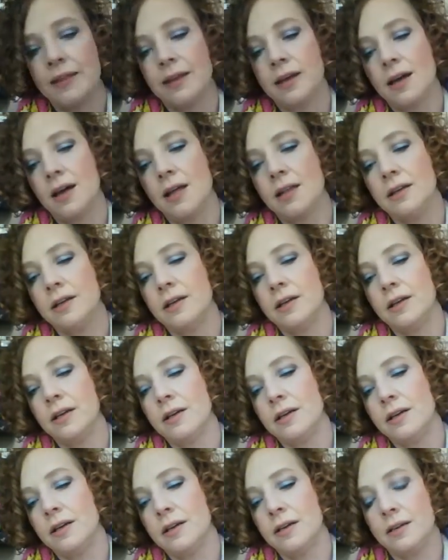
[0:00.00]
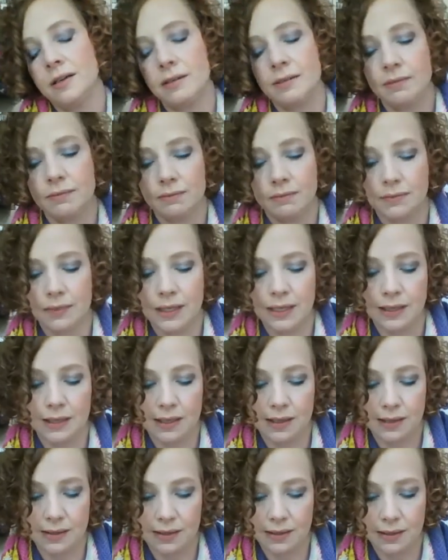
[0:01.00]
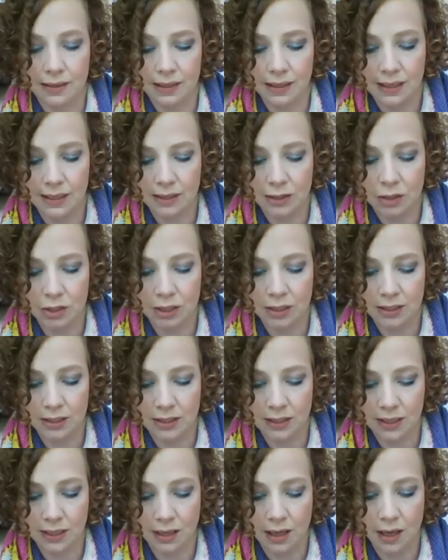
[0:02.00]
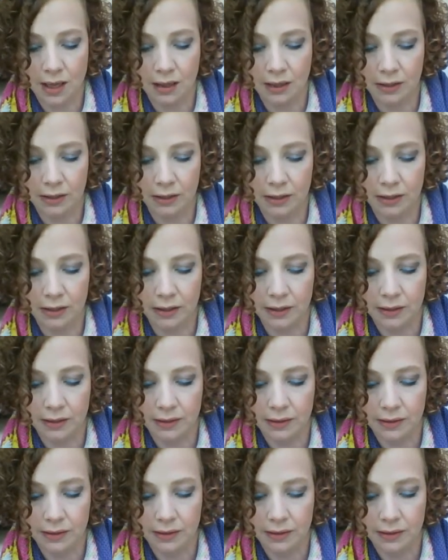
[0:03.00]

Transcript: The color is just a color